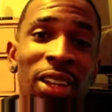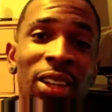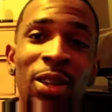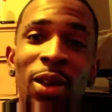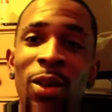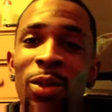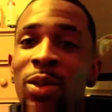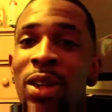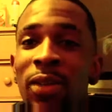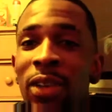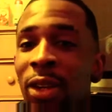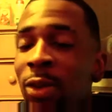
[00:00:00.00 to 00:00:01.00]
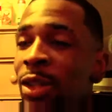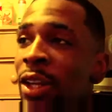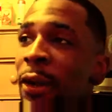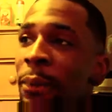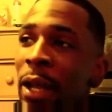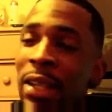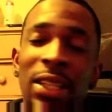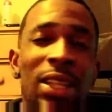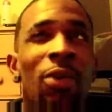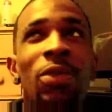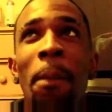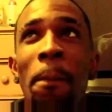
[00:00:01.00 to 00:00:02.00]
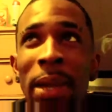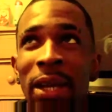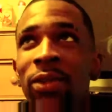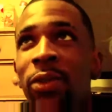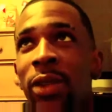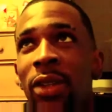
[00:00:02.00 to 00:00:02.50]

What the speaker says: you know, you never know. But I think that was the best